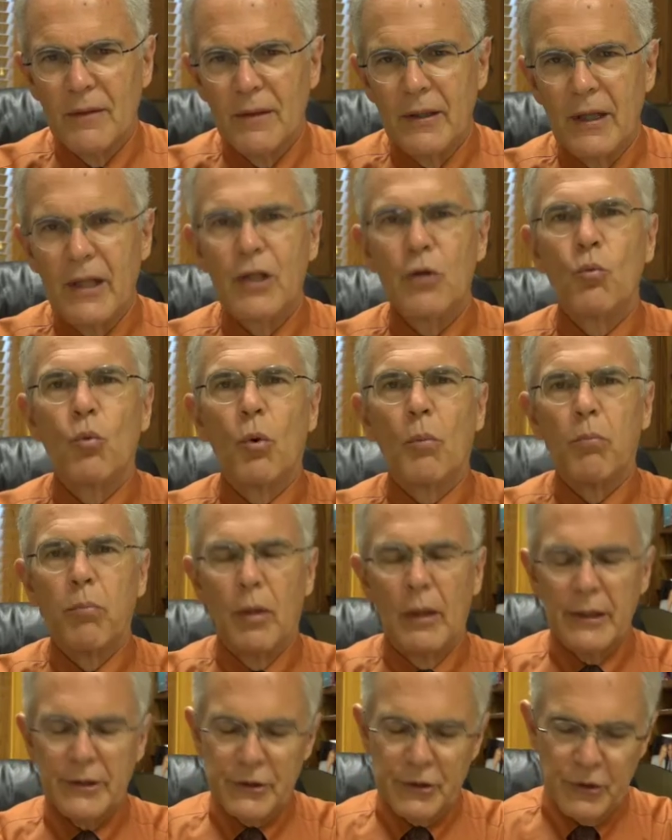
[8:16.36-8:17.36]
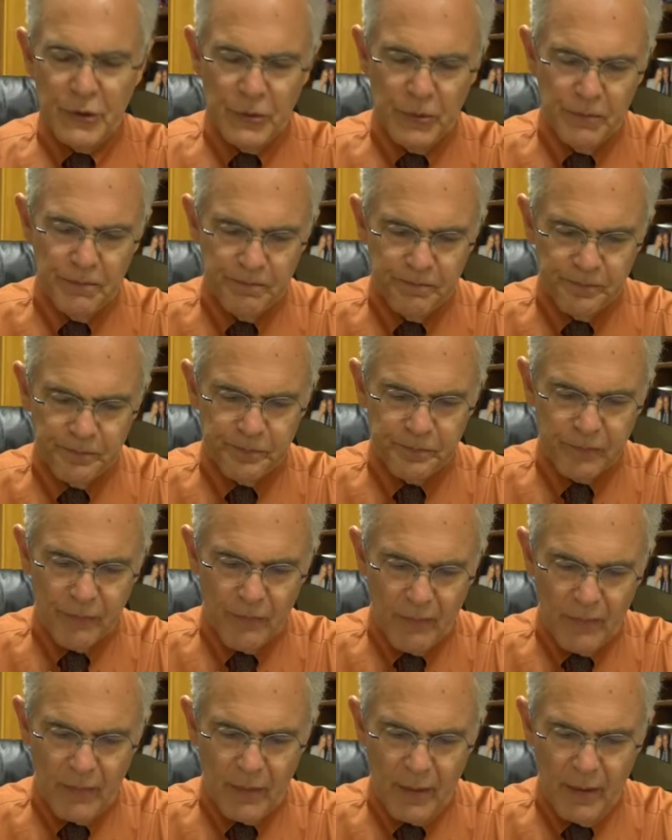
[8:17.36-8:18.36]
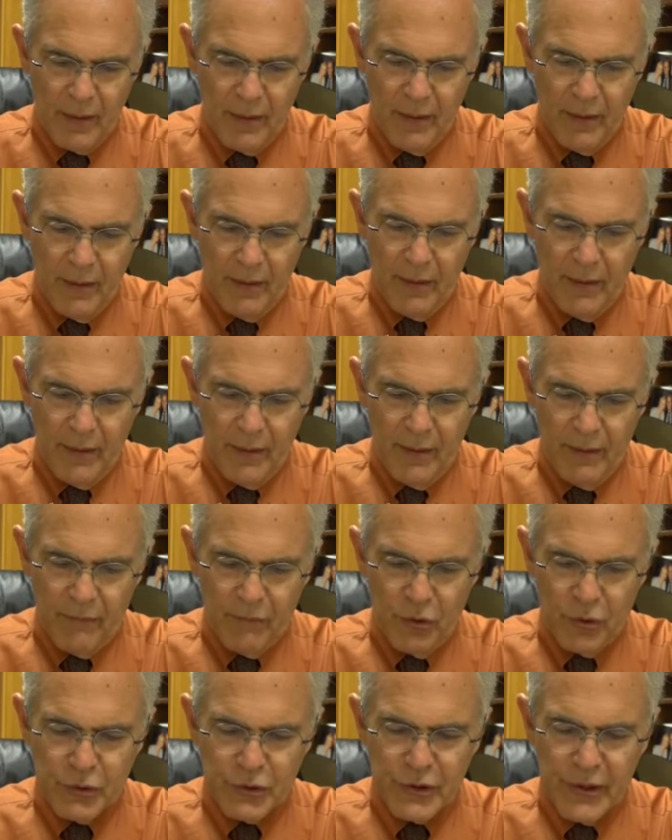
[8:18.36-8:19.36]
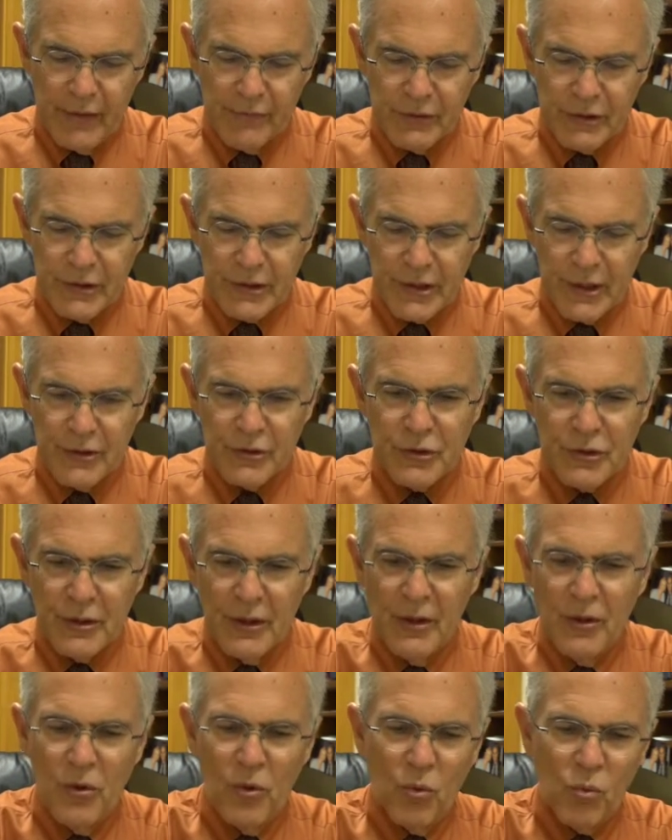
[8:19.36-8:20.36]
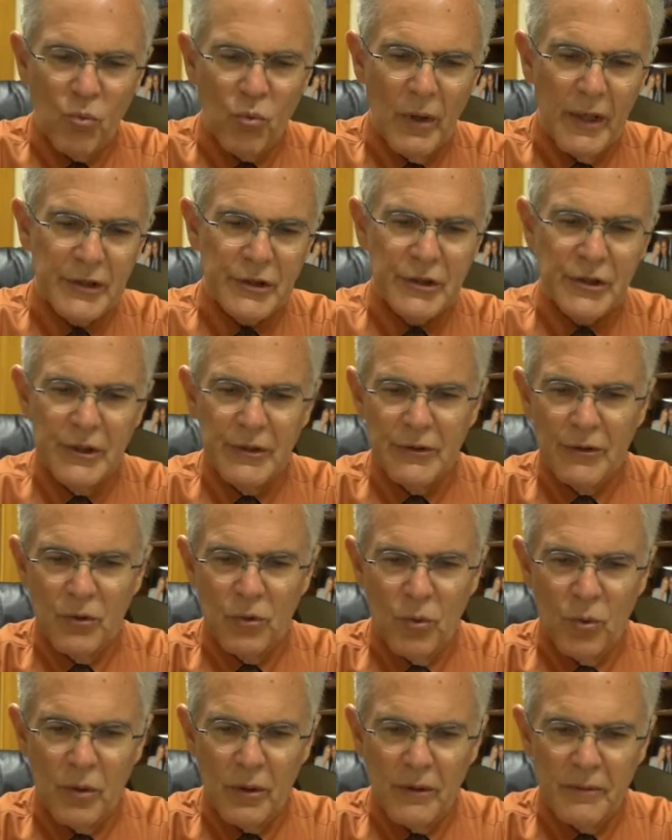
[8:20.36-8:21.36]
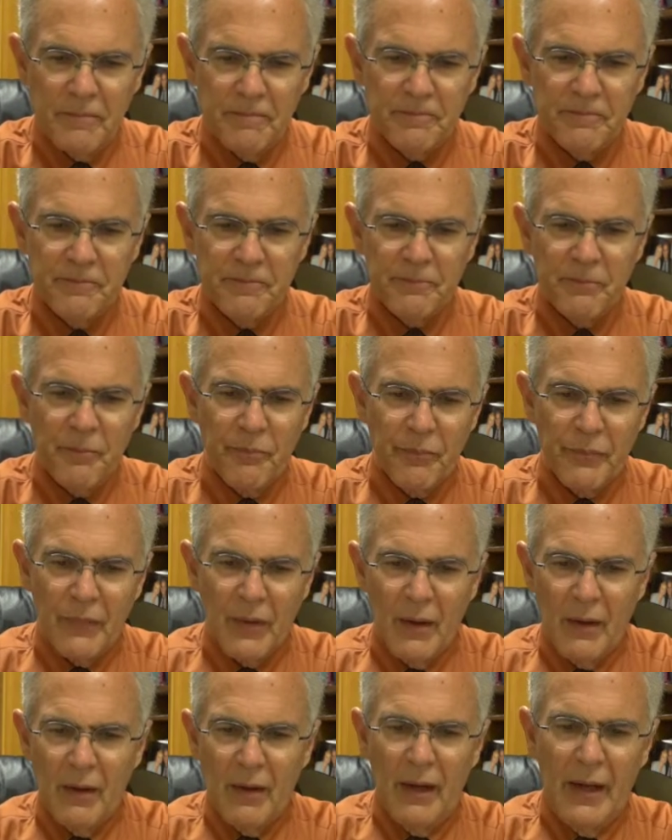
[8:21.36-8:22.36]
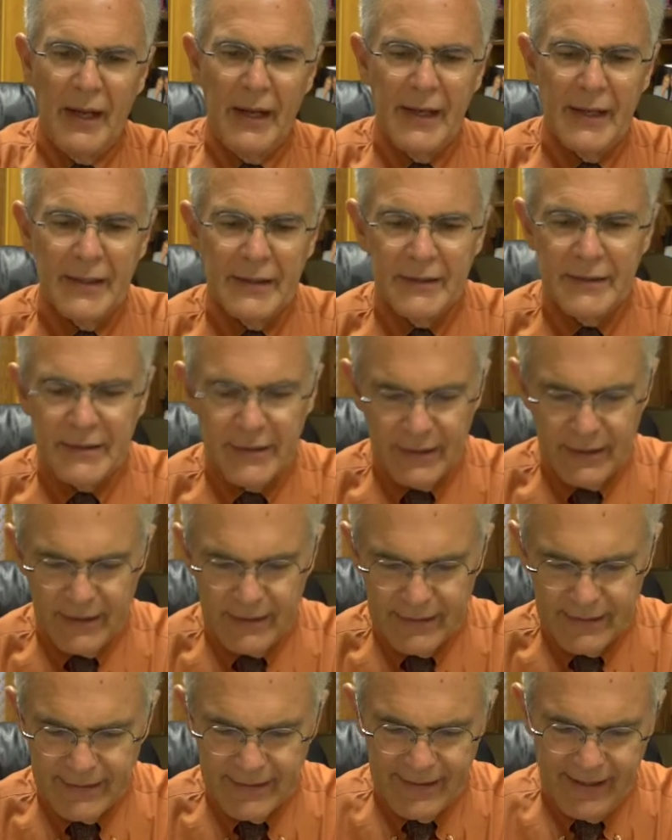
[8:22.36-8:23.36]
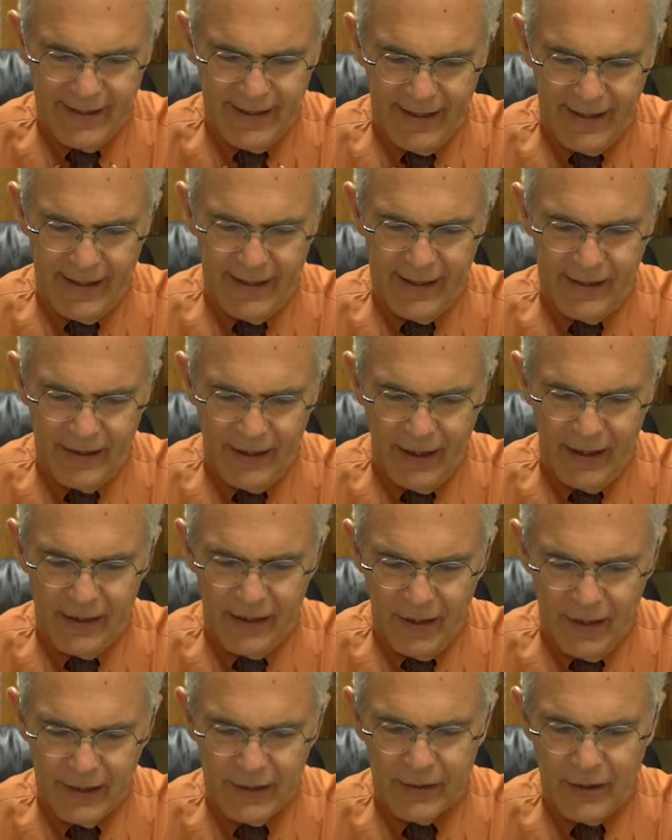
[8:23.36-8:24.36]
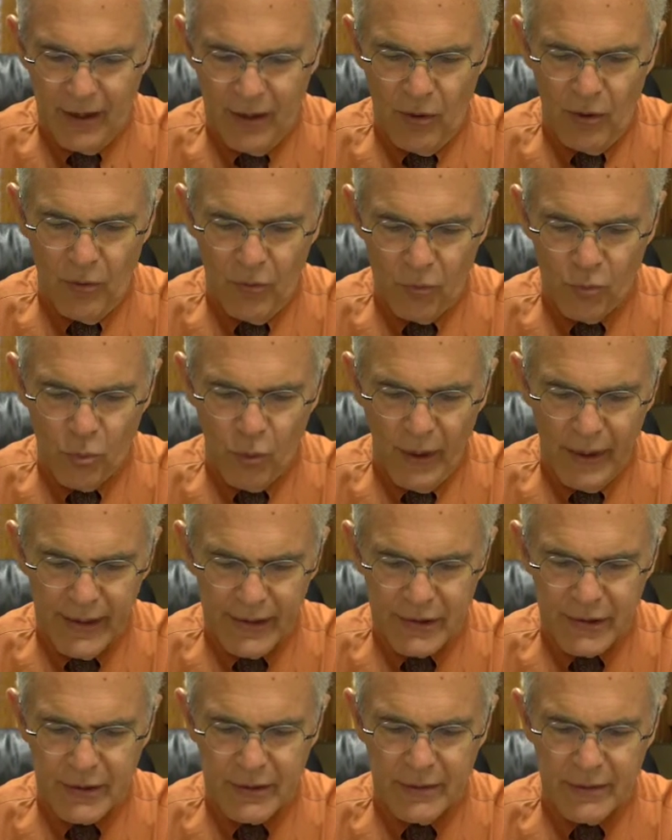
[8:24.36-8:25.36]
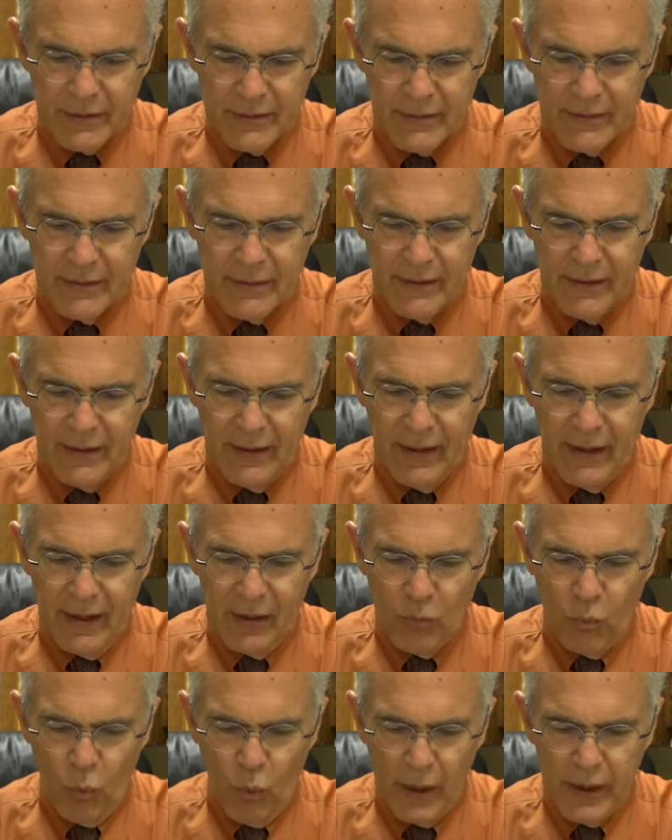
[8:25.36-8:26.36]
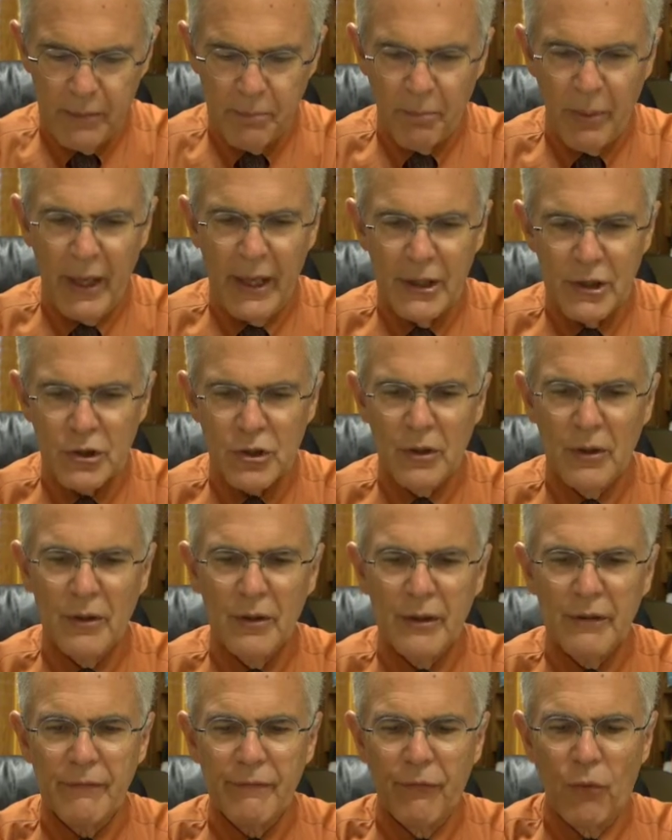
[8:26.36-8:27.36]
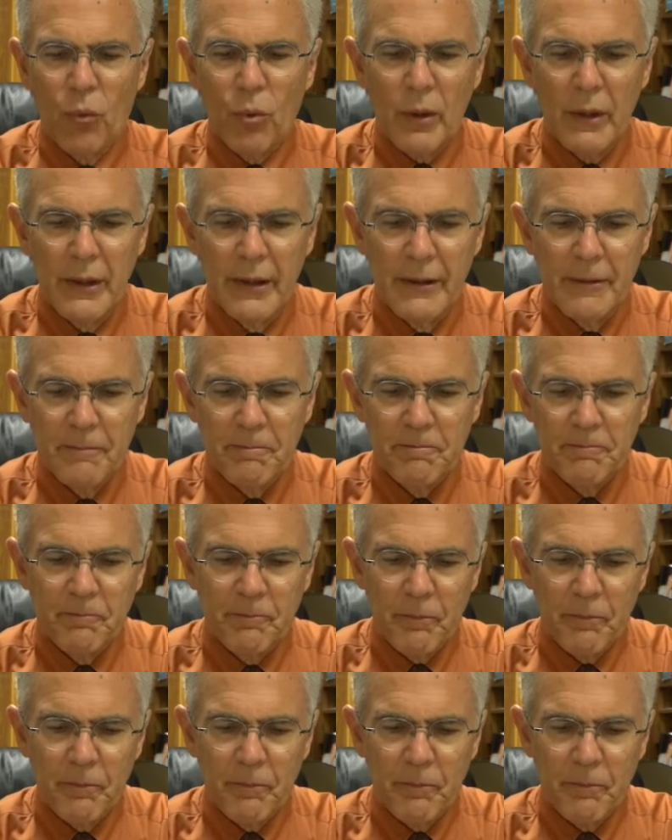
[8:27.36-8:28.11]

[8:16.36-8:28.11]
he will bless you. Verse 7 says, Rest in the Lord. And uh, I, I like that. Rest and wait patiently for him